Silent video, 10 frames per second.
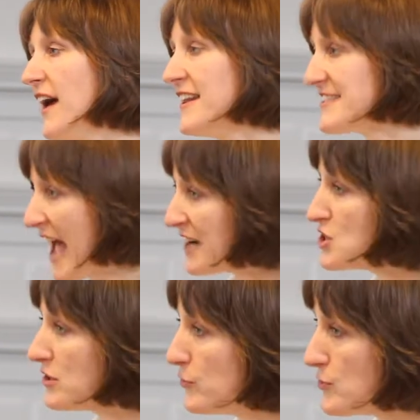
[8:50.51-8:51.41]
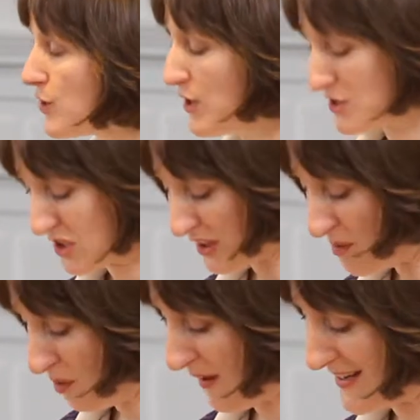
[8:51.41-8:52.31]
and his actions
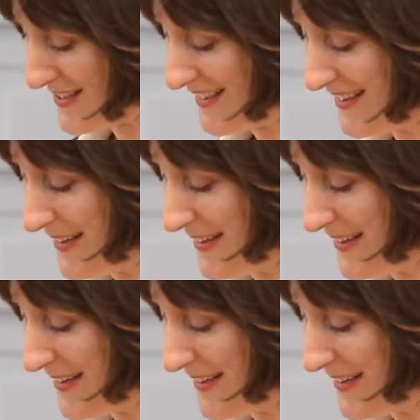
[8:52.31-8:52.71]
deliberate,